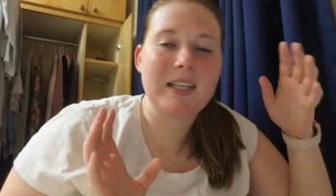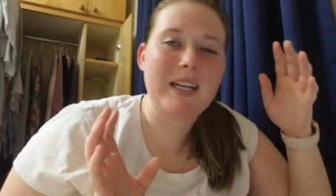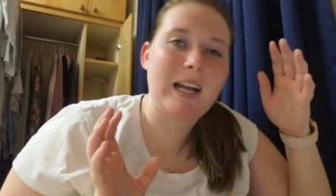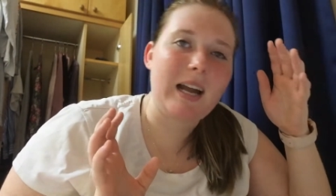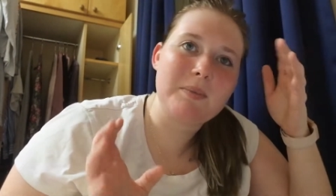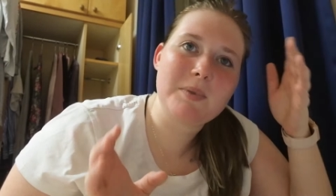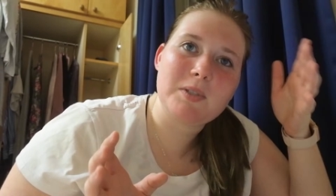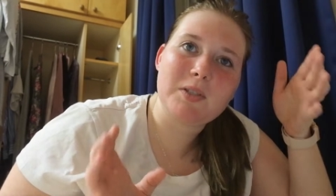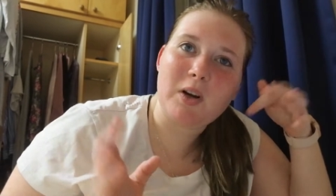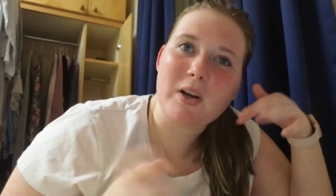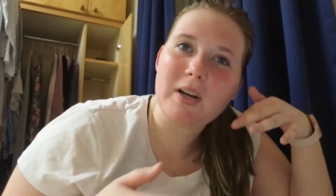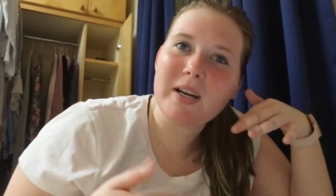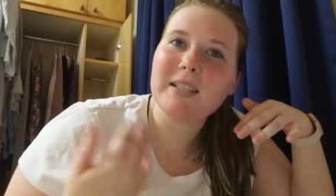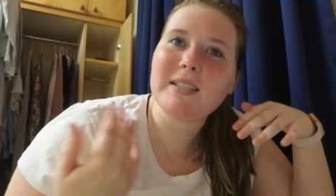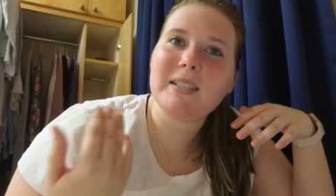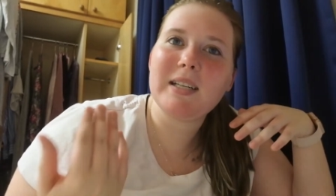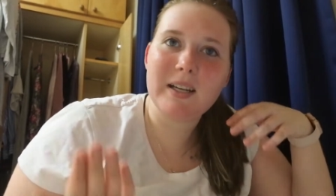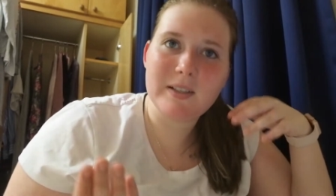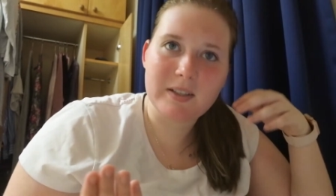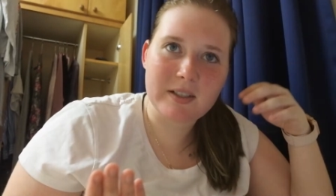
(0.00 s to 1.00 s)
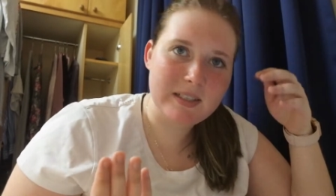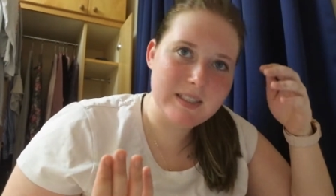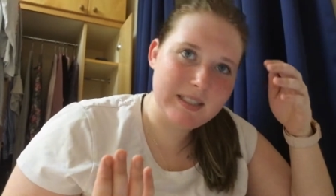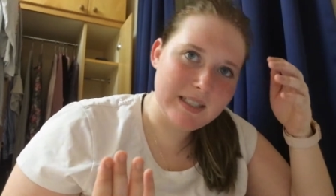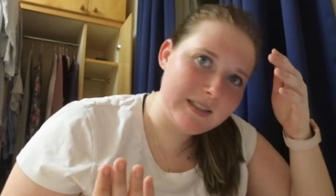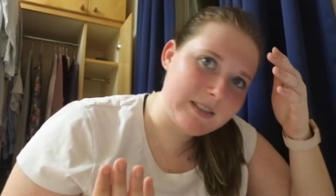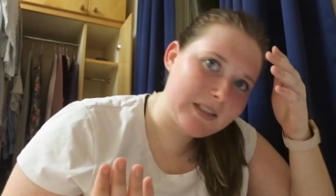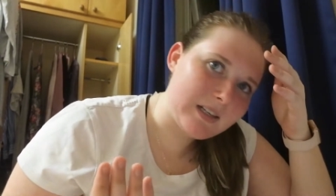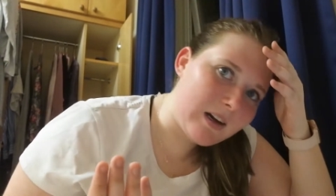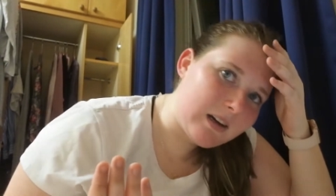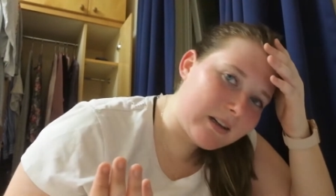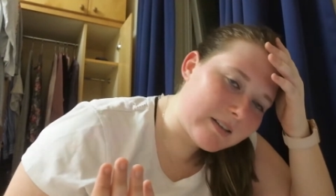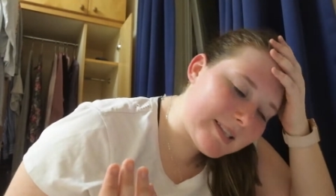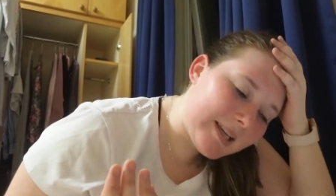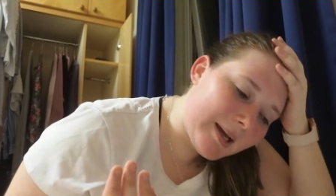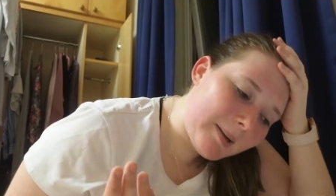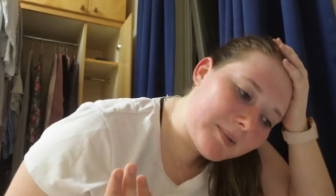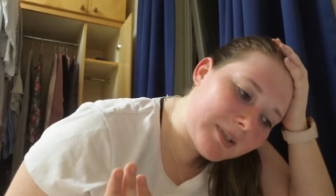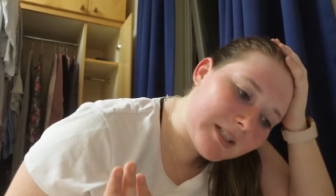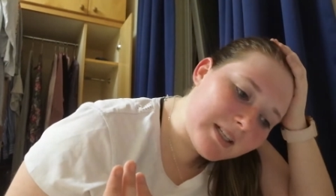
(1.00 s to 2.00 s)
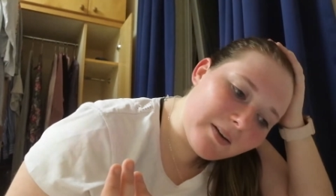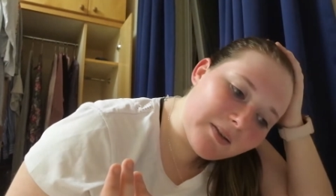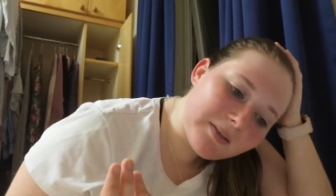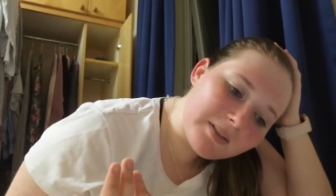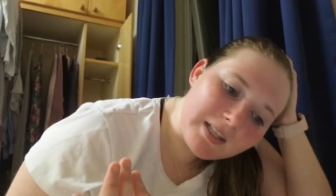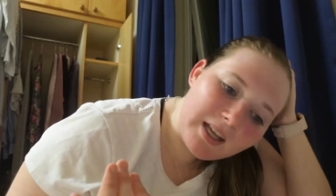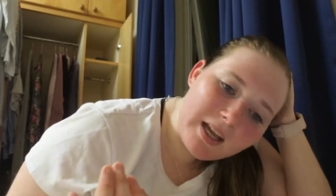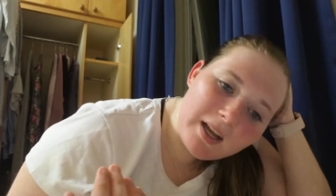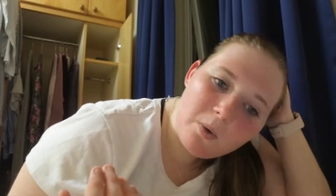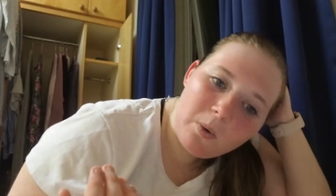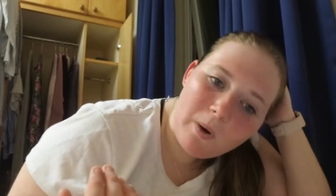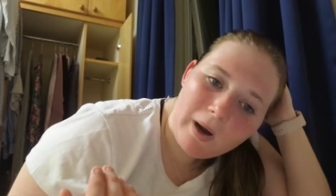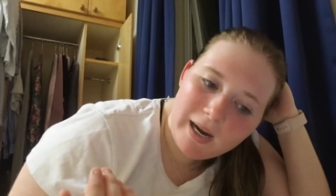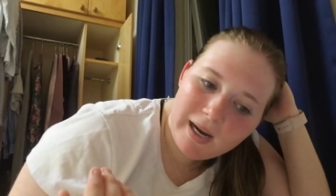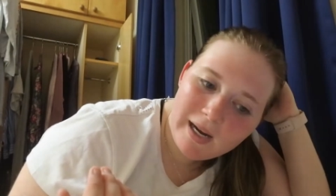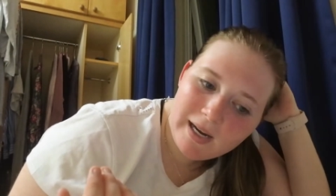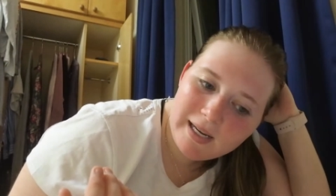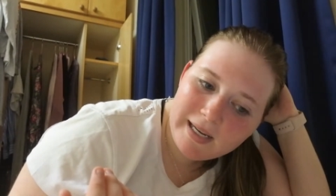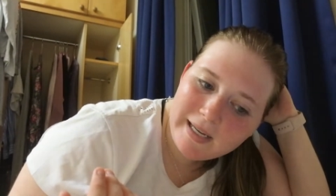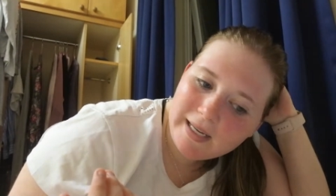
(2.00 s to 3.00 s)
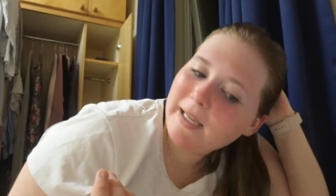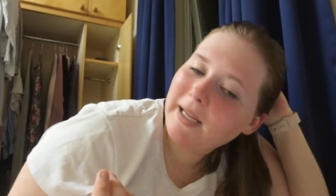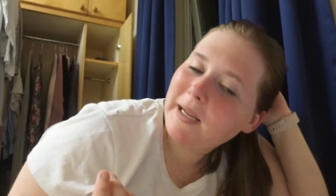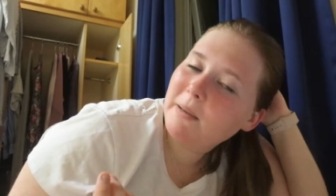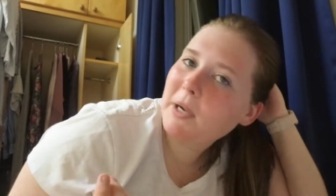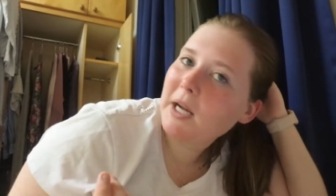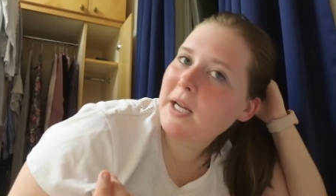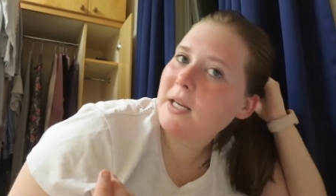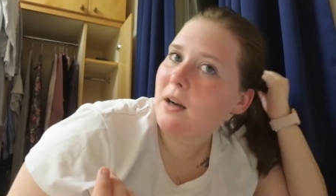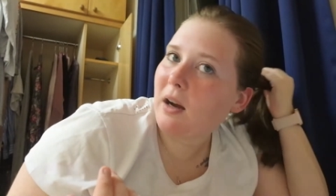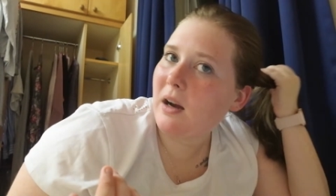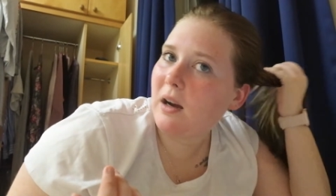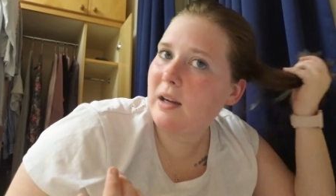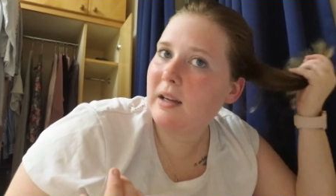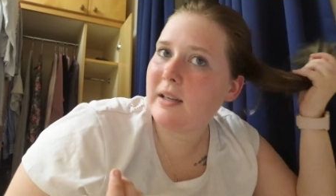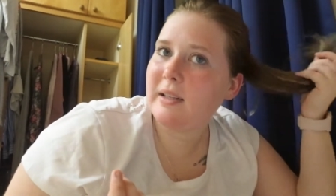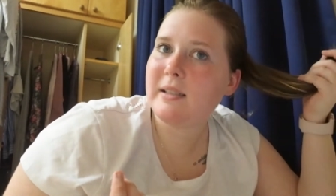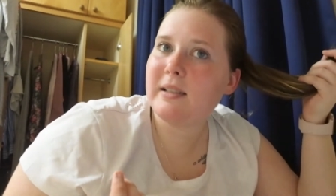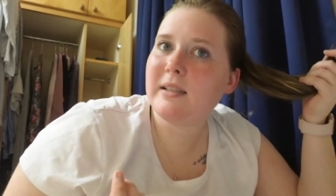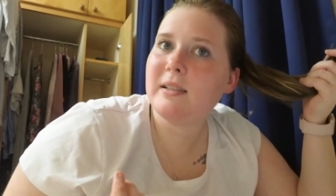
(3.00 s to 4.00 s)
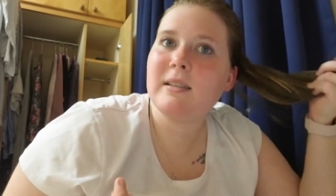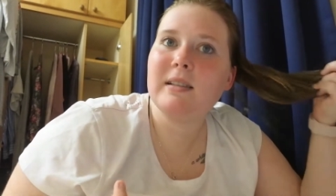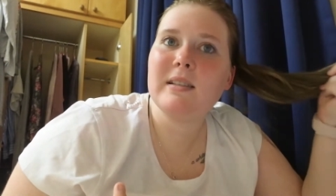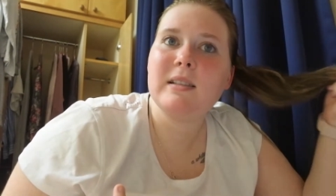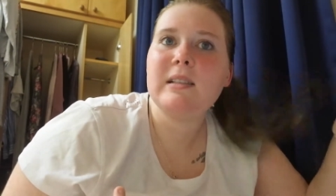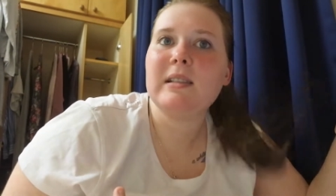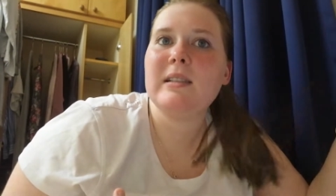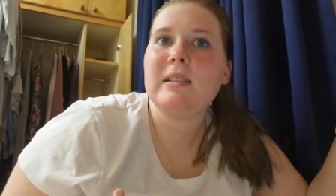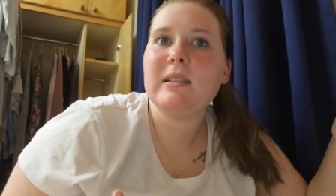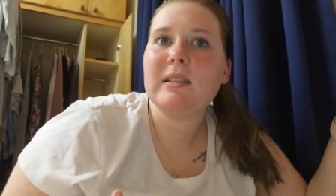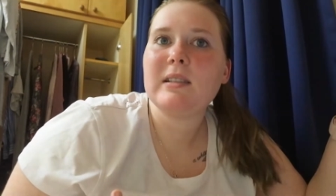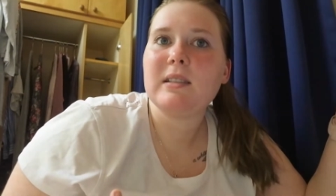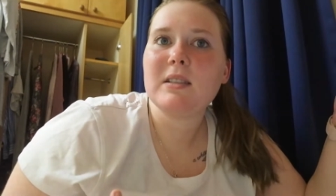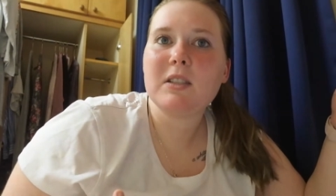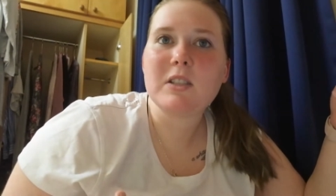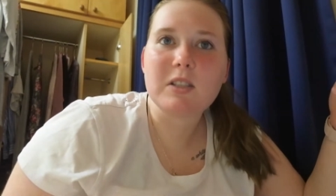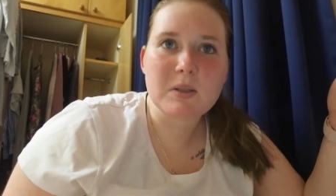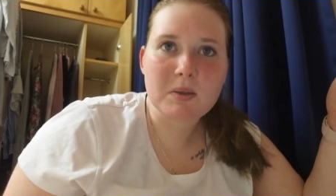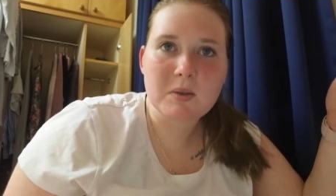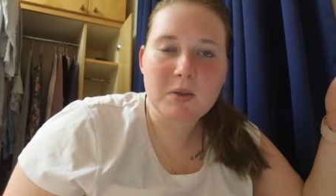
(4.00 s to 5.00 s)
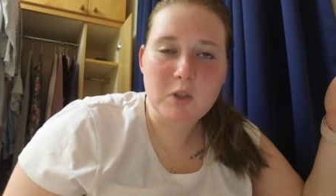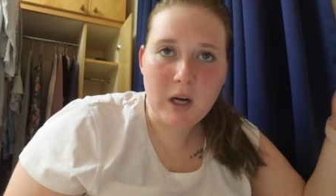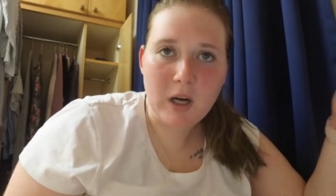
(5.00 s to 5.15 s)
Like I'm starting to understand the concept and I was like, why am I not just